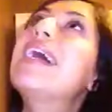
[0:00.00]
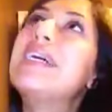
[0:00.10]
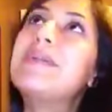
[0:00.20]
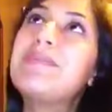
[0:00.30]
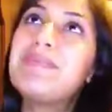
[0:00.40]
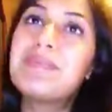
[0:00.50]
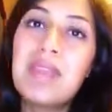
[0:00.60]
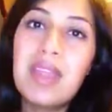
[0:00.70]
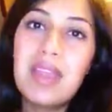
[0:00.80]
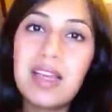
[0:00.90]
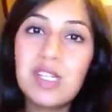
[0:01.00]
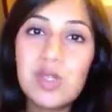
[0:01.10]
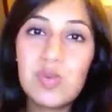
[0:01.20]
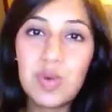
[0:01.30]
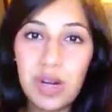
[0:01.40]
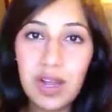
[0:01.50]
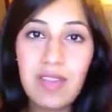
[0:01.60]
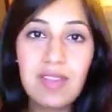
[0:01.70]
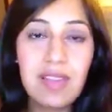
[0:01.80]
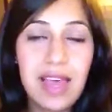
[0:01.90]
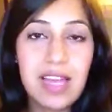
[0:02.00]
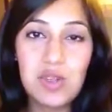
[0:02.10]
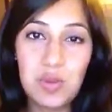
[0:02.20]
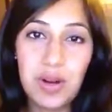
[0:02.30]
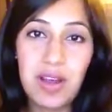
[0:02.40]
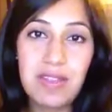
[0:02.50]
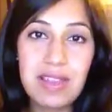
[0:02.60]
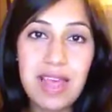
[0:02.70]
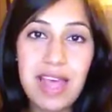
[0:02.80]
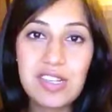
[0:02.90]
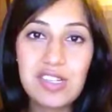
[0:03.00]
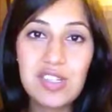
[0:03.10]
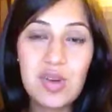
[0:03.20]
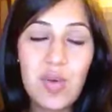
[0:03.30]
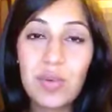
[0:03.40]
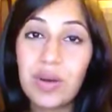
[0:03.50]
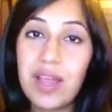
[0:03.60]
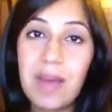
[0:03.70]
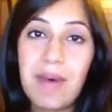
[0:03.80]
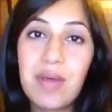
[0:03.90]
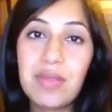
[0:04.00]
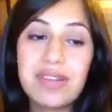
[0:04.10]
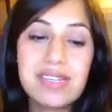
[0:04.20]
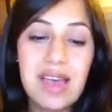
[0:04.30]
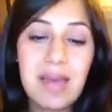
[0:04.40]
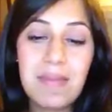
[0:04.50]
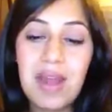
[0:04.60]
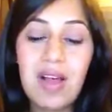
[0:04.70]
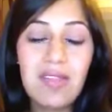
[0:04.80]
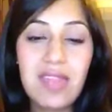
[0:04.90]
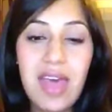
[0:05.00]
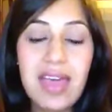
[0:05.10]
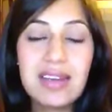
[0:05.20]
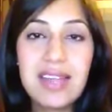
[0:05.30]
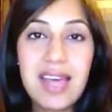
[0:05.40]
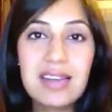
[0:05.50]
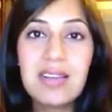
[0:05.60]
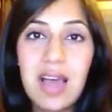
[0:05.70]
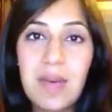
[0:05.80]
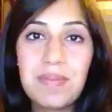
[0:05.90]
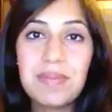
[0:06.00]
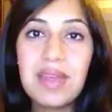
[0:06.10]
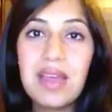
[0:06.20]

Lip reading: And just work on the latch, work on the latch. Don't worry about the time and all of that. That'll come.